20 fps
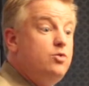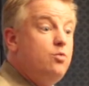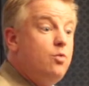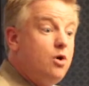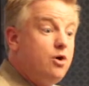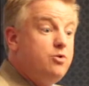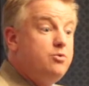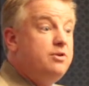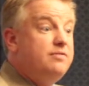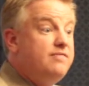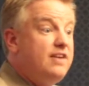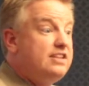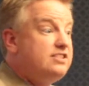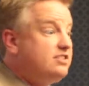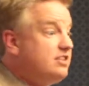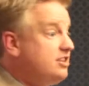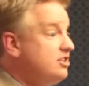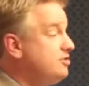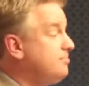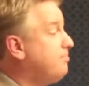you want to
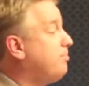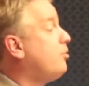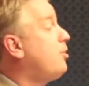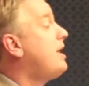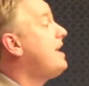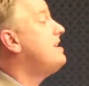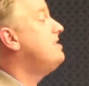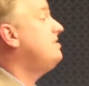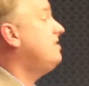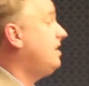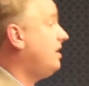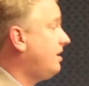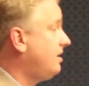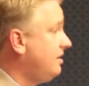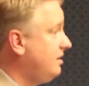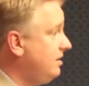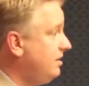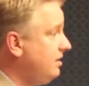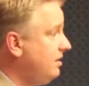invest in is branding.